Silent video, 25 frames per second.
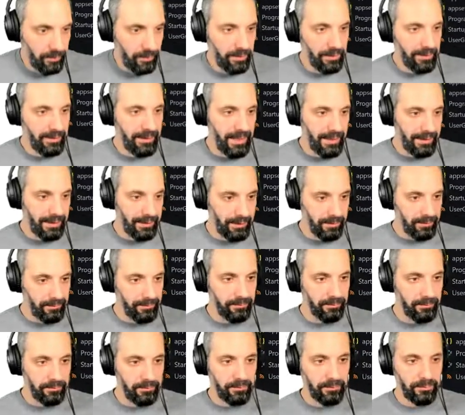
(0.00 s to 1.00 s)
data
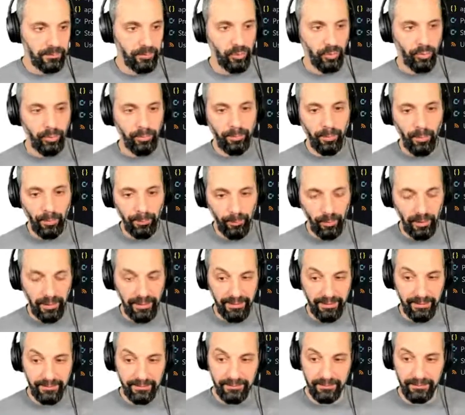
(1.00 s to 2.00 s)
to
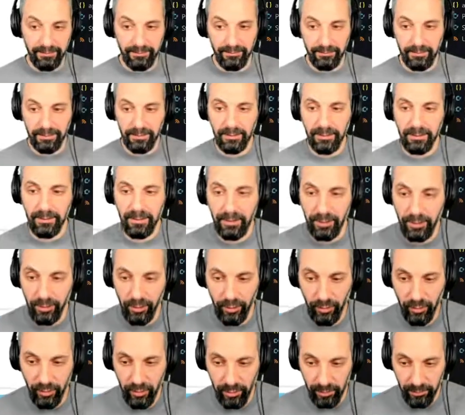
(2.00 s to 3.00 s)
populate
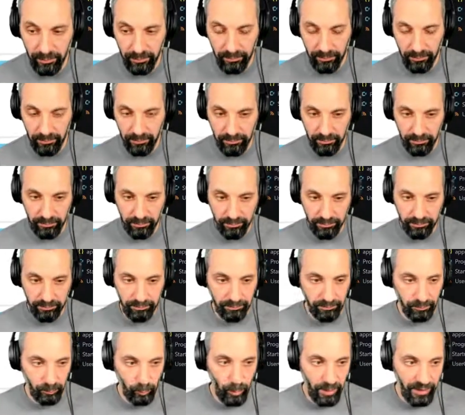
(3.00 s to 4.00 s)
your
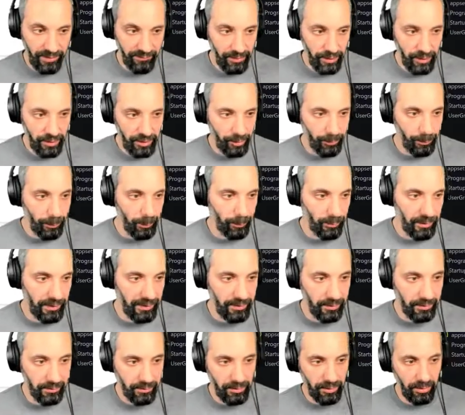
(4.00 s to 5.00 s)
whatever you need to
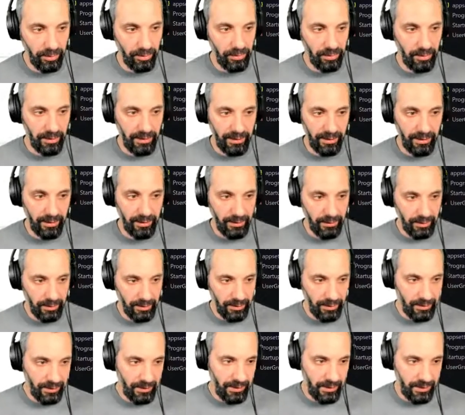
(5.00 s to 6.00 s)
populate. Usually
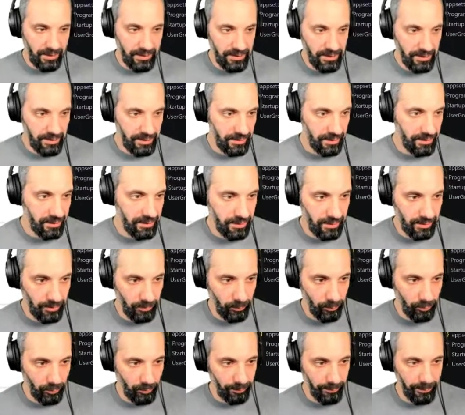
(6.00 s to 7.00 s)
in this instance
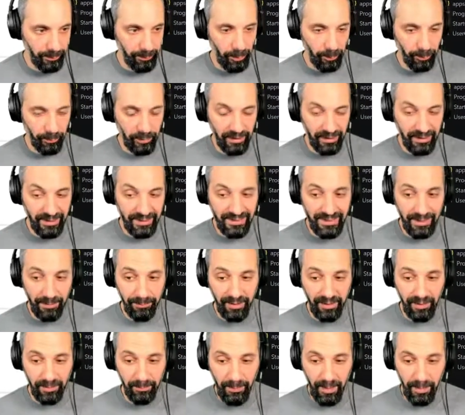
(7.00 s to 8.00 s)
we'll be populating
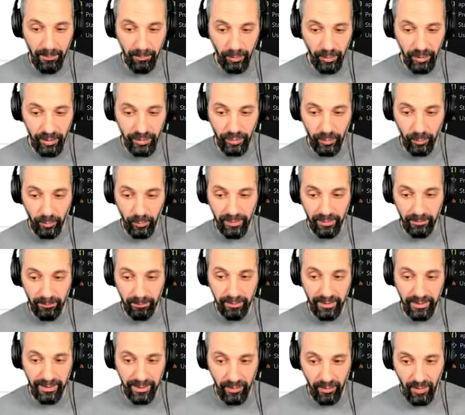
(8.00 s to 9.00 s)
something in memory so we can
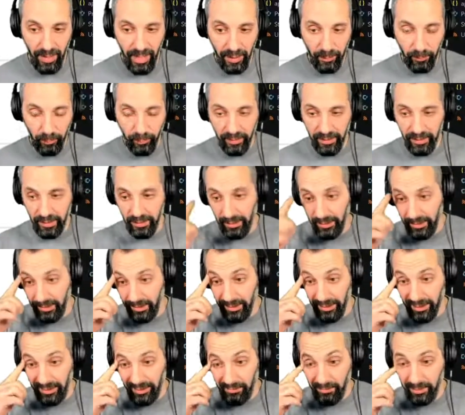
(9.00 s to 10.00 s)
play around with it,
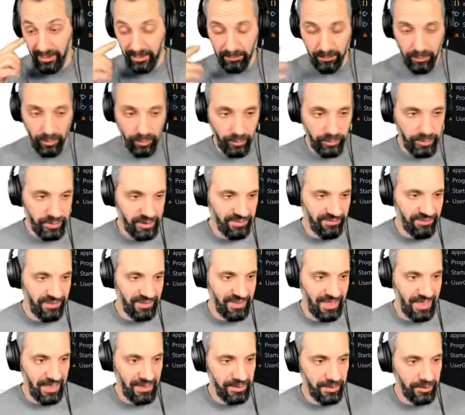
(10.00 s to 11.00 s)
but Bogus is a
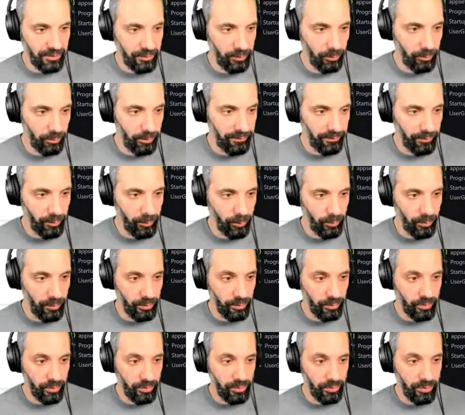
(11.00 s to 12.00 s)
fantastic tool if you
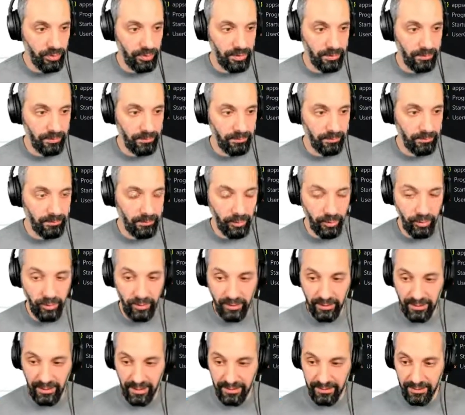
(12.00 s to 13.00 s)
want to do some
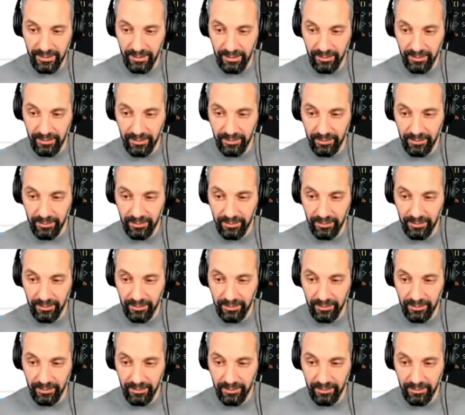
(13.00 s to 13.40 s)
unit testing